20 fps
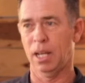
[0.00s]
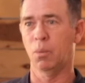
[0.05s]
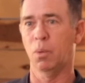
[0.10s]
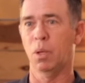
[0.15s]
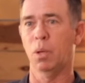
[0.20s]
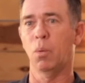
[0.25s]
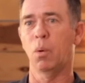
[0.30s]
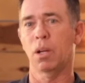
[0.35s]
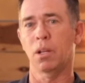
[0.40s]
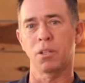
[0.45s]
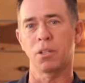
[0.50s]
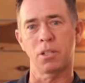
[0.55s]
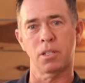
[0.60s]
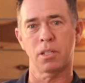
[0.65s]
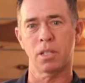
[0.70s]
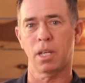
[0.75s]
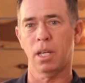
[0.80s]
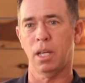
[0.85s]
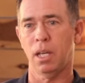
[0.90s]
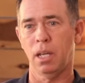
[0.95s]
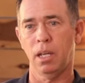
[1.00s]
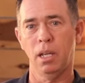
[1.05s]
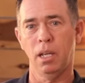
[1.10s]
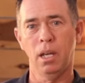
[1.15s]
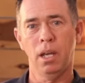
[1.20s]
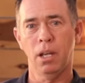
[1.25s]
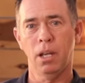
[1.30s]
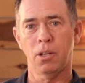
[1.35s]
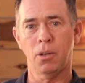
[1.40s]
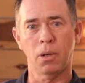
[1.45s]
want to just say,
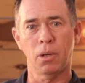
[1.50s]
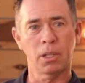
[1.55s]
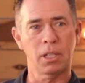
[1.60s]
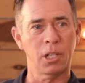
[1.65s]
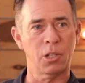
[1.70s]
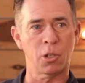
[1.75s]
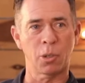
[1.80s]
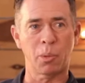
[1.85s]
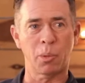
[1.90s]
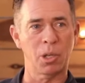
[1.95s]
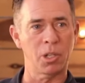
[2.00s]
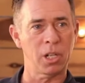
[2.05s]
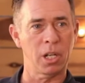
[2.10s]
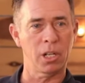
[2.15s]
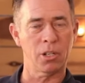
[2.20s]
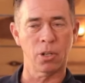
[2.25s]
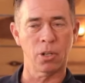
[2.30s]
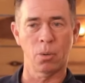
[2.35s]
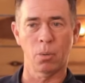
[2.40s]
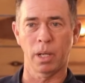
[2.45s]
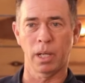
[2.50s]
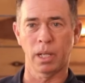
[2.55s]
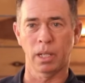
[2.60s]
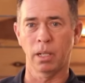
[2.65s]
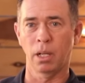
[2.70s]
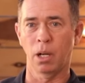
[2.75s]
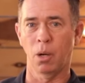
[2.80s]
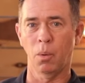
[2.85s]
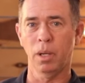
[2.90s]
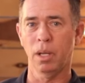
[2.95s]
during Teacher Appreciation Week,
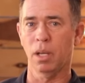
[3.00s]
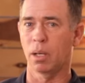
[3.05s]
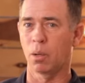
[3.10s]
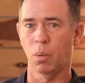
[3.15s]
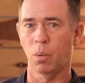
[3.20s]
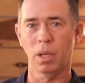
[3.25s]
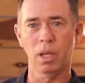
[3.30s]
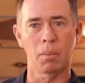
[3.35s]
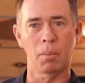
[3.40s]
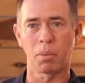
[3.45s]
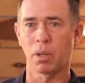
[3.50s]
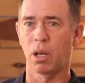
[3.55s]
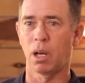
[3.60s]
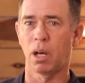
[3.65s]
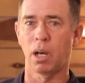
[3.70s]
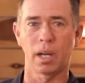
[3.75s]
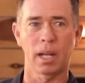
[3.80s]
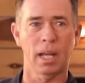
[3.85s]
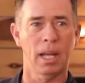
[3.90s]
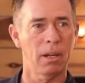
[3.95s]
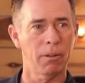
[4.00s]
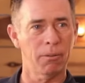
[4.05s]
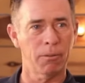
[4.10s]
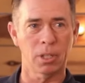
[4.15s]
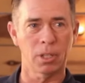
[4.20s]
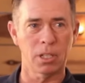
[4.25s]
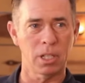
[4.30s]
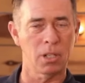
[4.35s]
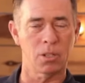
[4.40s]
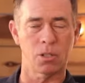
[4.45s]
you know, we applaud every
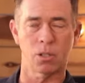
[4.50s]
teacher who